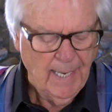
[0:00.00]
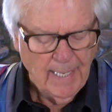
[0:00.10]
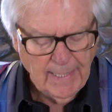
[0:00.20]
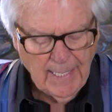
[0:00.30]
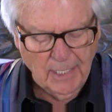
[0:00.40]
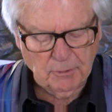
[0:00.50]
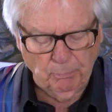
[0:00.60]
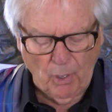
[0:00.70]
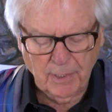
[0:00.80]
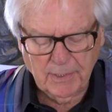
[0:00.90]
He has
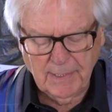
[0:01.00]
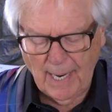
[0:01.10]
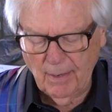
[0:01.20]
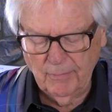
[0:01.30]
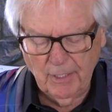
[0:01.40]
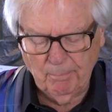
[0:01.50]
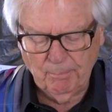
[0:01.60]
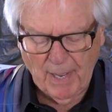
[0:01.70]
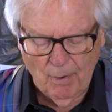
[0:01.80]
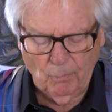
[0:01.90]
brought down the
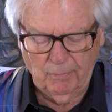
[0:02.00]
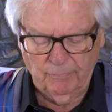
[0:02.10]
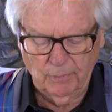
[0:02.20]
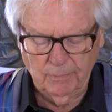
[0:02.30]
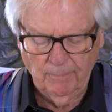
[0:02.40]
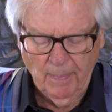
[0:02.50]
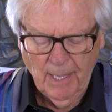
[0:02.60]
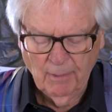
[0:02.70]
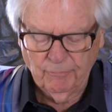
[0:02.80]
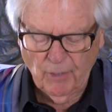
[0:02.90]
powerful
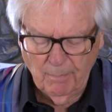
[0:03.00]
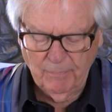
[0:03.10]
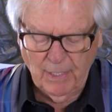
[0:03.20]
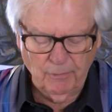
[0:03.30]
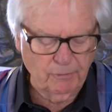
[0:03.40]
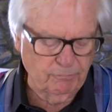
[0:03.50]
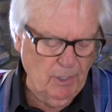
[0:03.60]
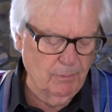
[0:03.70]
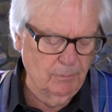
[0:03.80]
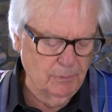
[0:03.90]
from their
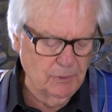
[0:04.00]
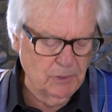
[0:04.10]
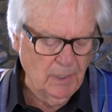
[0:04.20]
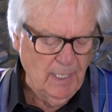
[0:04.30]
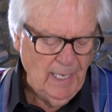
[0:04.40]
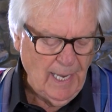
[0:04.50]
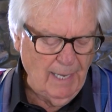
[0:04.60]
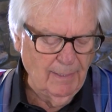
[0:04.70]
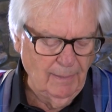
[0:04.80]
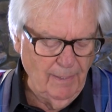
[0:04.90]
thrones
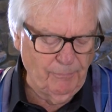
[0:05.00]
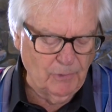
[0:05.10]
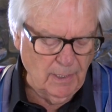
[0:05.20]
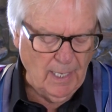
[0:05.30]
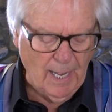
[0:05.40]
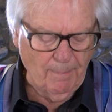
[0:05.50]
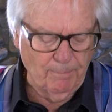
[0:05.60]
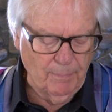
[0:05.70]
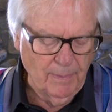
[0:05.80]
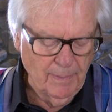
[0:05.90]
and lifted
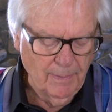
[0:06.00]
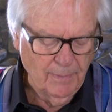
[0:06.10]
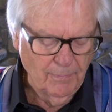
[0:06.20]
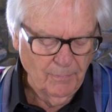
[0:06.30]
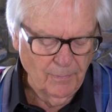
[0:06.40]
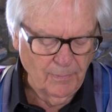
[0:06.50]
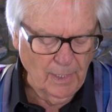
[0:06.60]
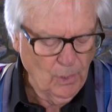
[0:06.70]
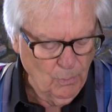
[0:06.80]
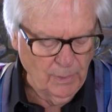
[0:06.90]
up
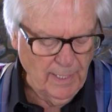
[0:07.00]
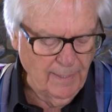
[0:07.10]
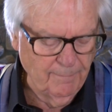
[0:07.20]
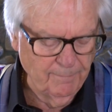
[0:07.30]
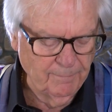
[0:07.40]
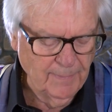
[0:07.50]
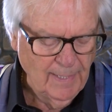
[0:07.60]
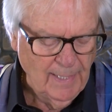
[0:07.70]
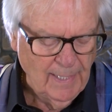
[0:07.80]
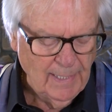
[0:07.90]
the lowly.
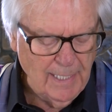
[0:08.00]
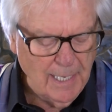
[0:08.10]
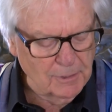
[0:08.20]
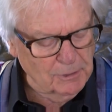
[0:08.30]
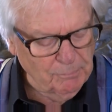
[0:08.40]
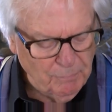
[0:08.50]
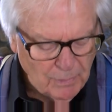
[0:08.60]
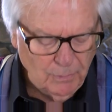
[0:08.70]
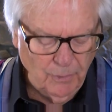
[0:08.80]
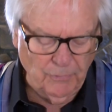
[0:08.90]
He has
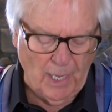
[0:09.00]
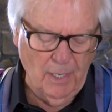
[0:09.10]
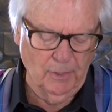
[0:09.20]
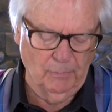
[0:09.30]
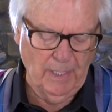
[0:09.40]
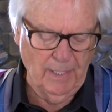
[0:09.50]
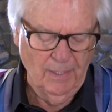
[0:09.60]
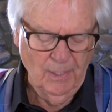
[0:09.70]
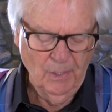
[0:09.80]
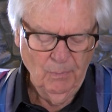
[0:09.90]
filled the hungry
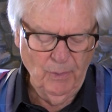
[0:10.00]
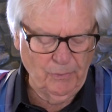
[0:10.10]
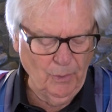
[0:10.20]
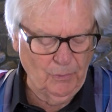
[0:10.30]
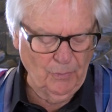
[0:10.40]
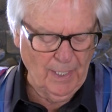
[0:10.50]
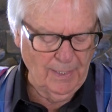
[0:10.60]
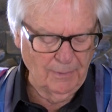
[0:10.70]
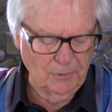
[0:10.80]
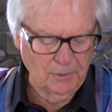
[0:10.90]
with good
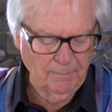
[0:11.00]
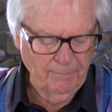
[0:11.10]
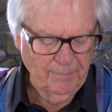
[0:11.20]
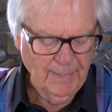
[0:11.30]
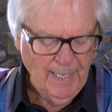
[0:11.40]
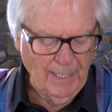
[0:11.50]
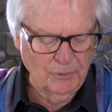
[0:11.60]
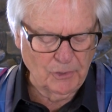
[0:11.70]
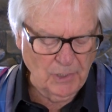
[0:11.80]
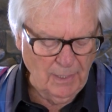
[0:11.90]
things
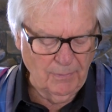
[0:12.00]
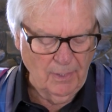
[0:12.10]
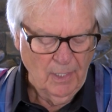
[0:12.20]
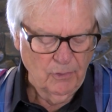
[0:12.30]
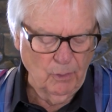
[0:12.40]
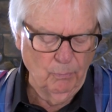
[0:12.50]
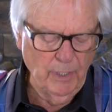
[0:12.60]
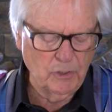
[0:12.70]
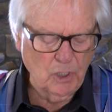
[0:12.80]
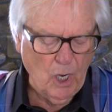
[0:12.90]
and sent the
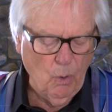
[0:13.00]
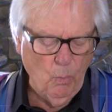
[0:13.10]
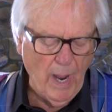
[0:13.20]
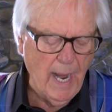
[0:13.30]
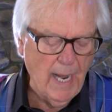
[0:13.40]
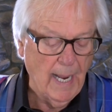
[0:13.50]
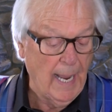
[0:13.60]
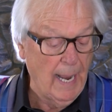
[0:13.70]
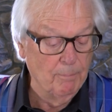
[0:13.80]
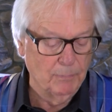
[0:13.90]
rich away
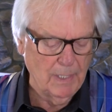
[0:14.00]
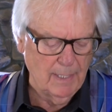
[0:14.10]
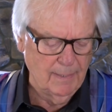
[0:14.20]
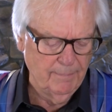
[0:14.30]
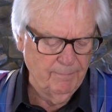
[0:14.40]
empty.